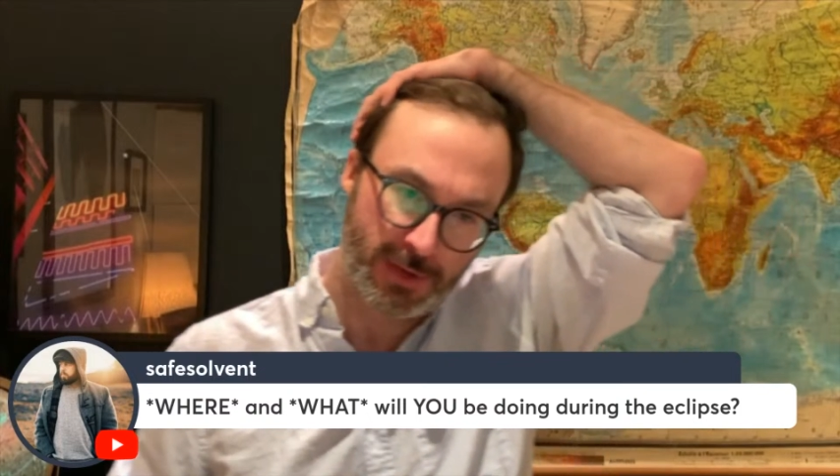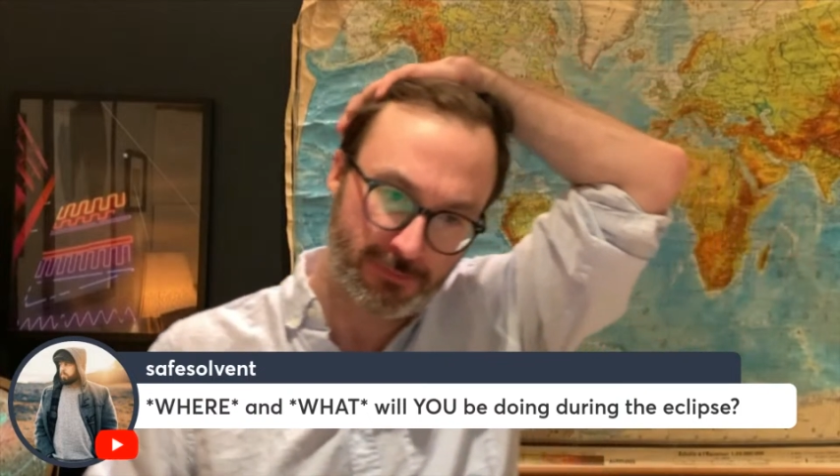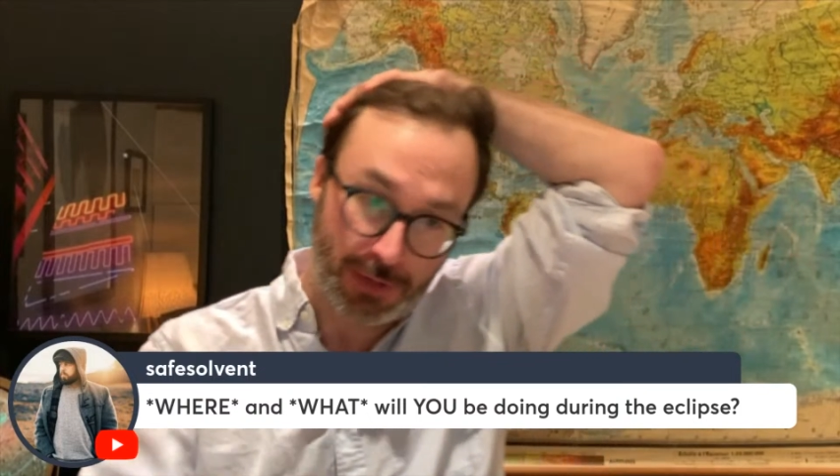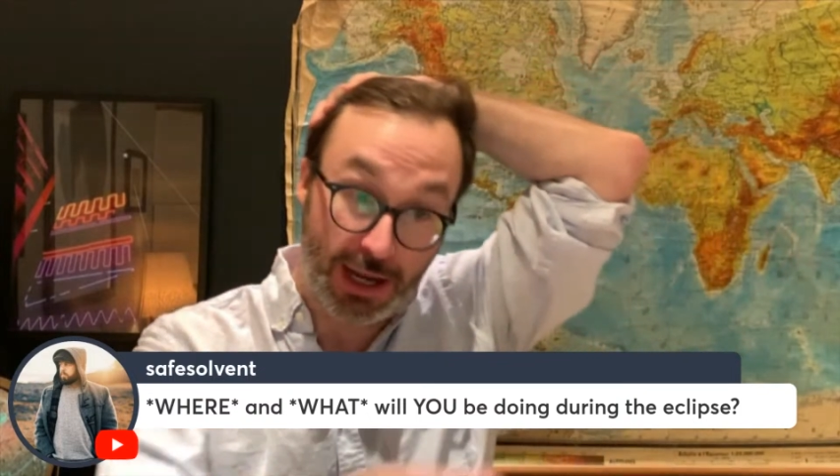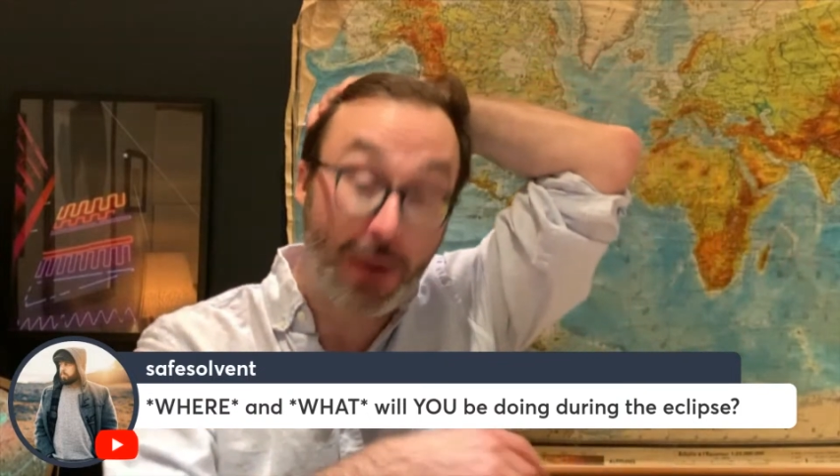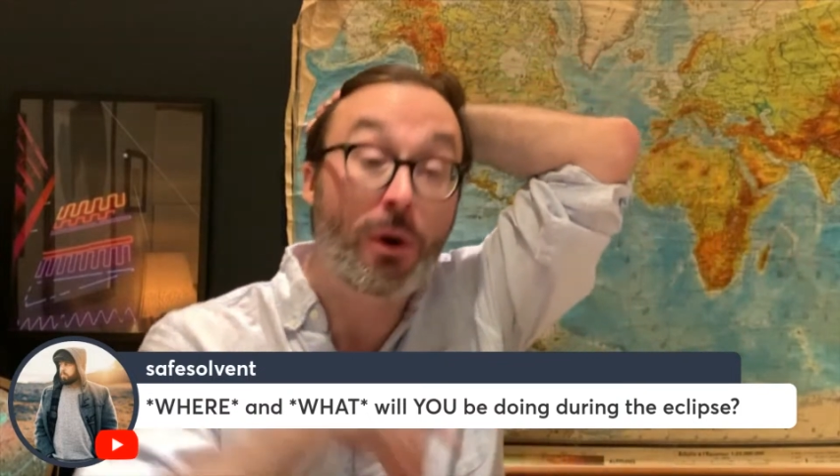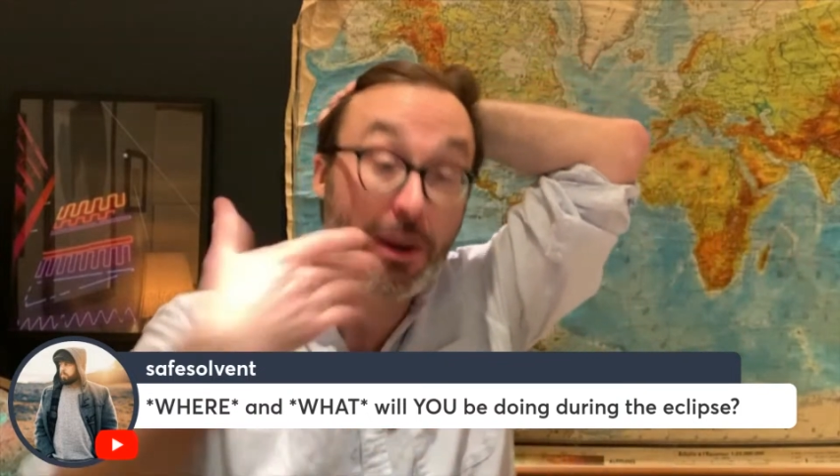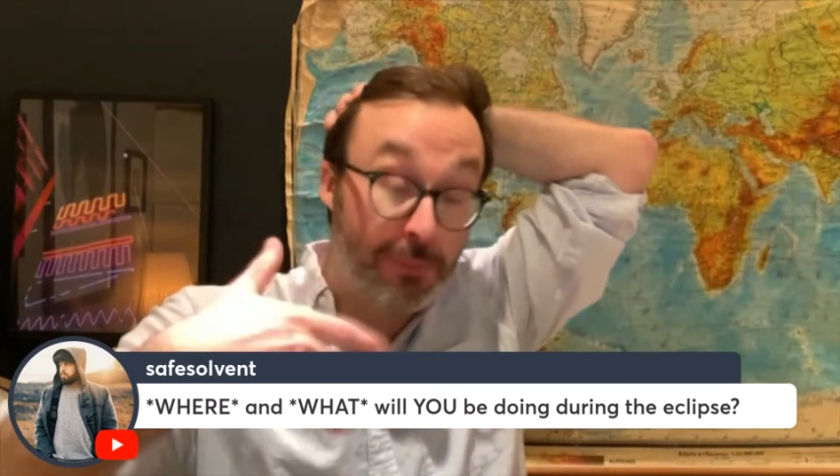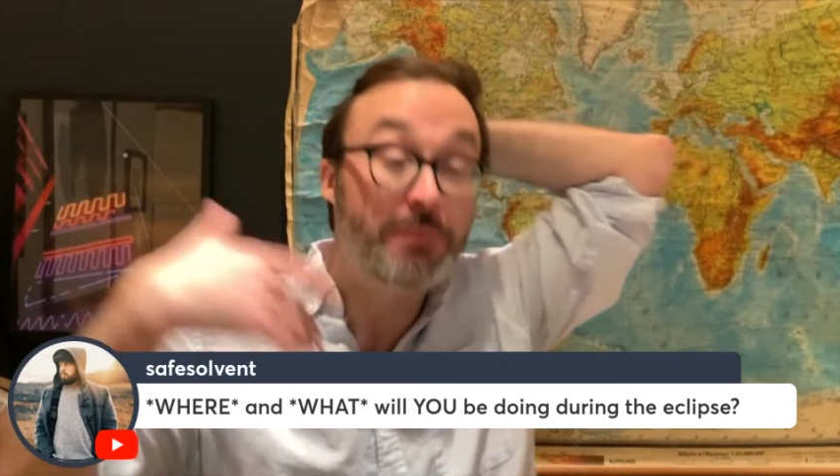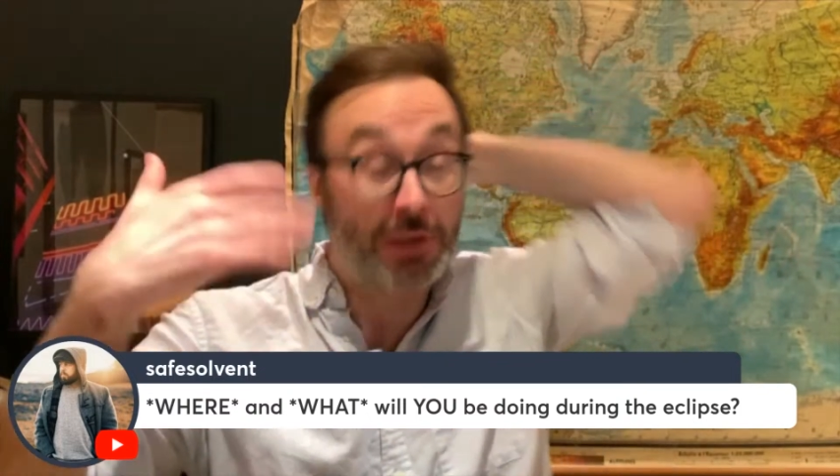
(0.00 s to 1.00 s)
I want to
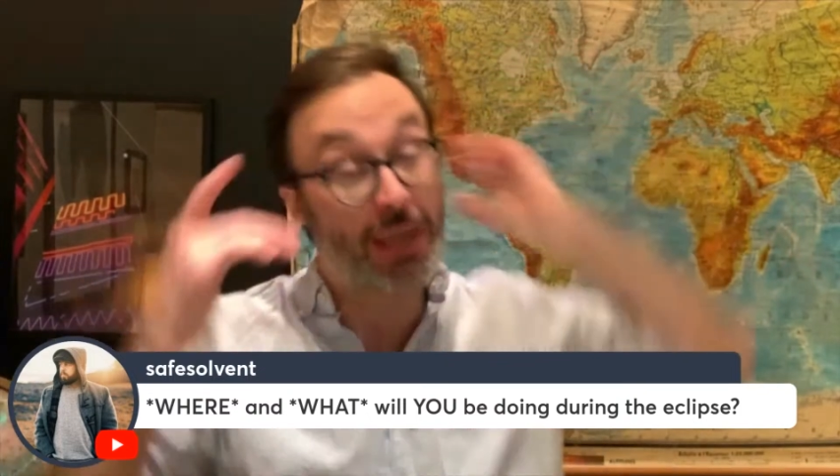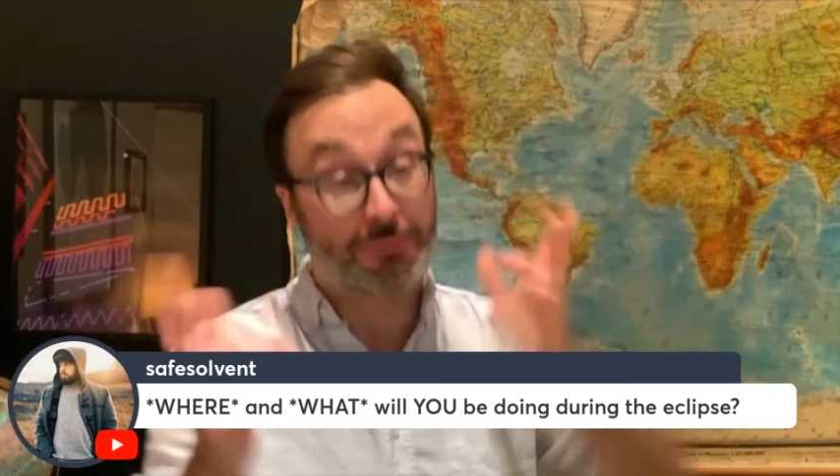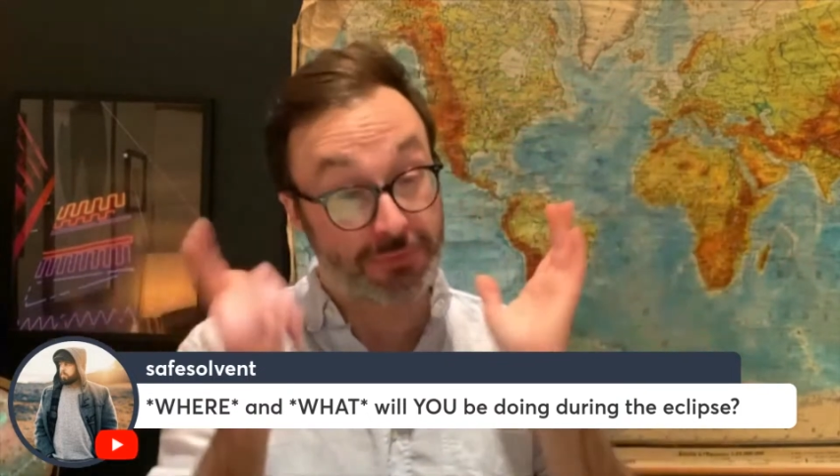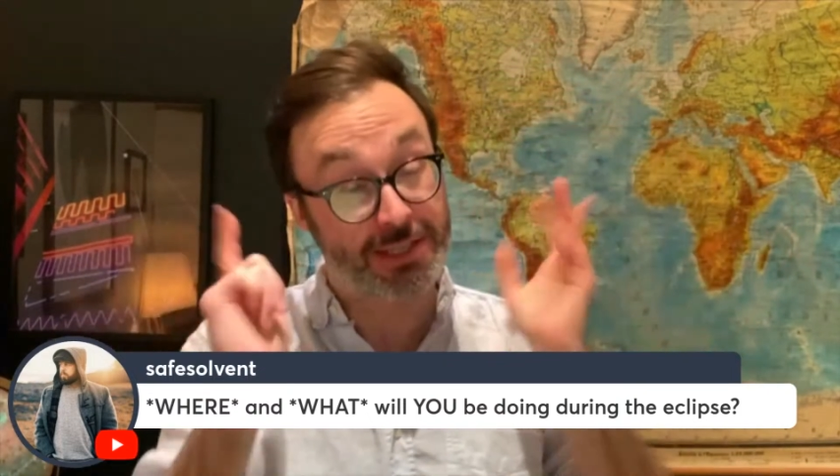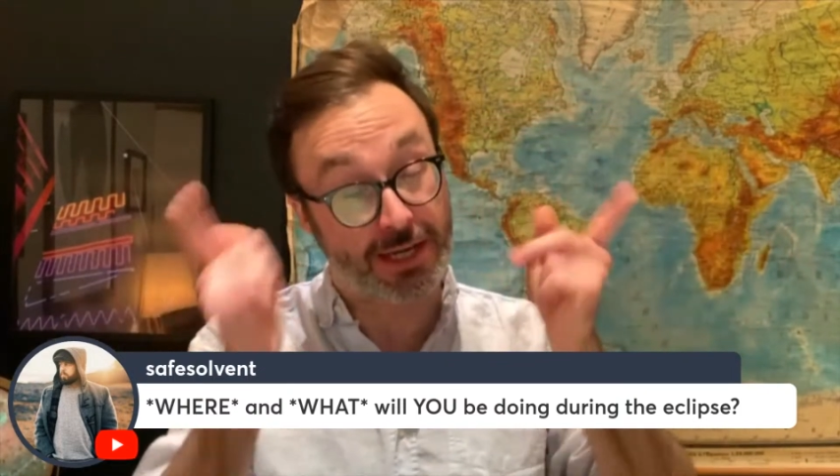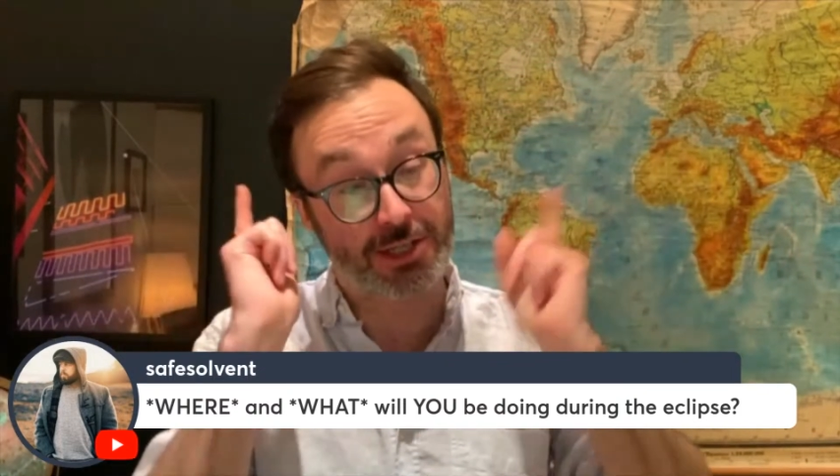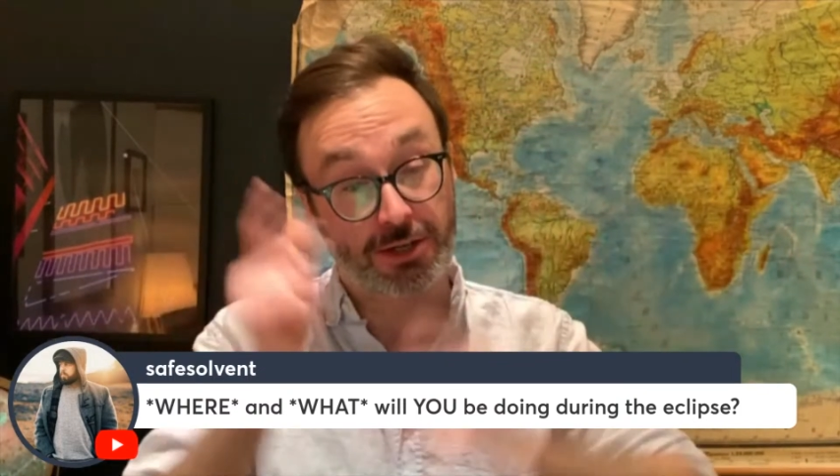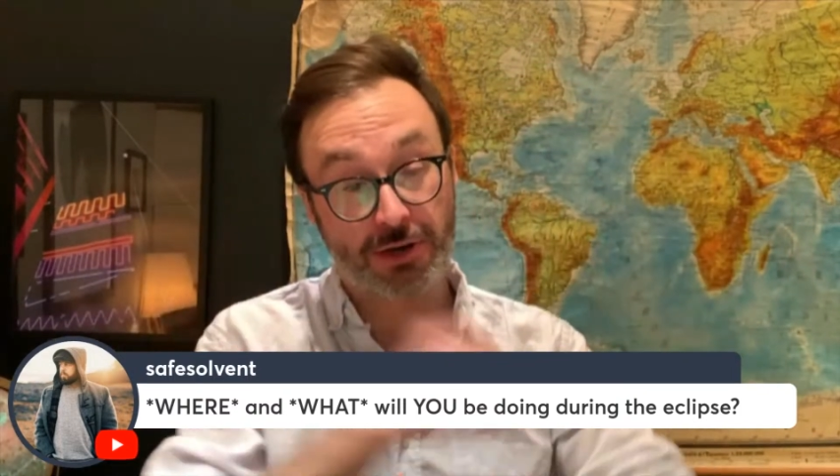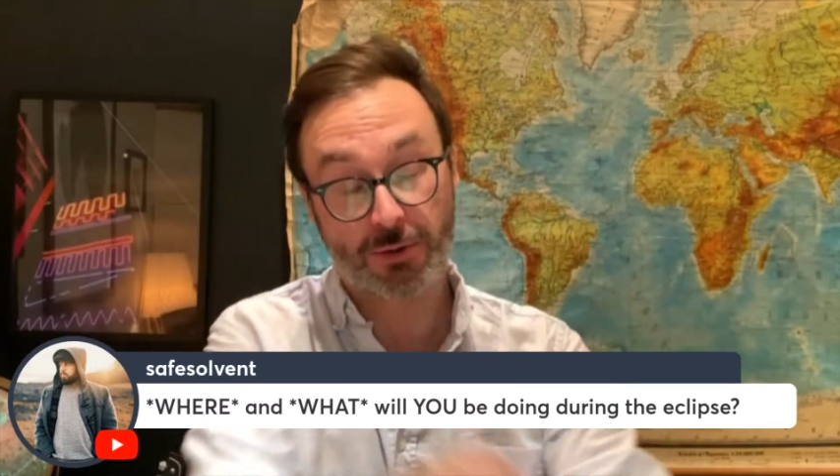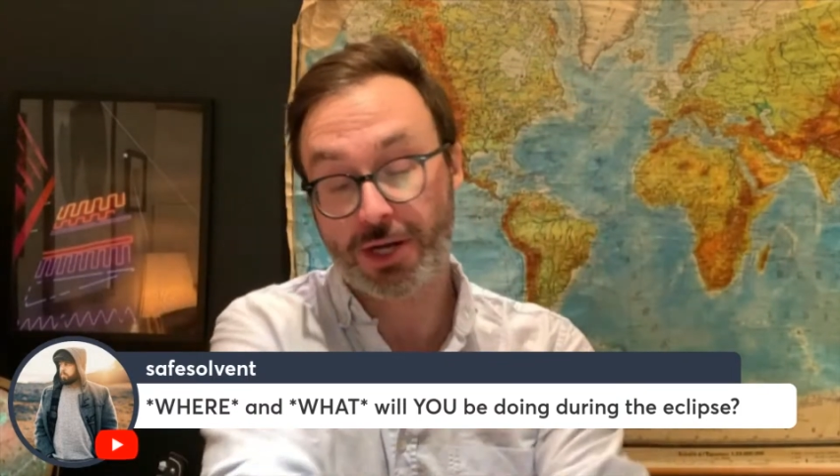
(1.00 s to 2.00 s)
okay, this is actually a
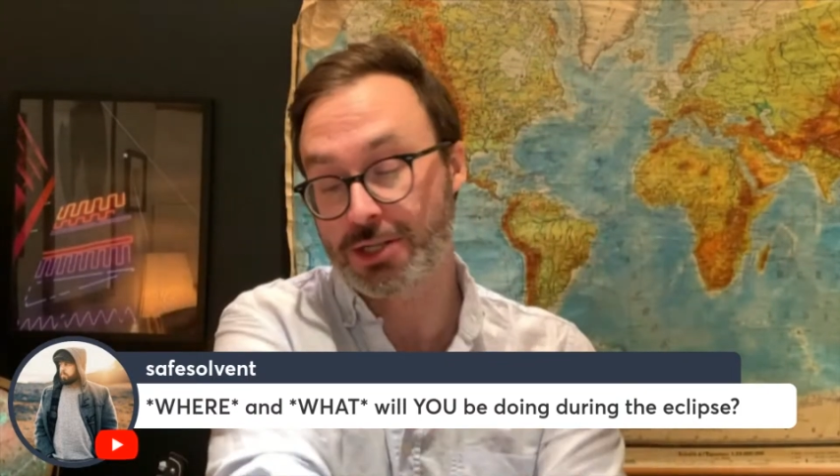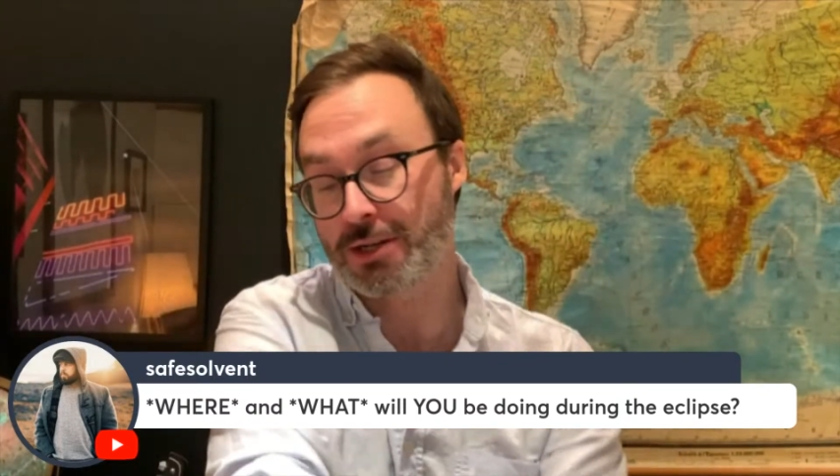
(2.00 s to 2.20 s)
great question.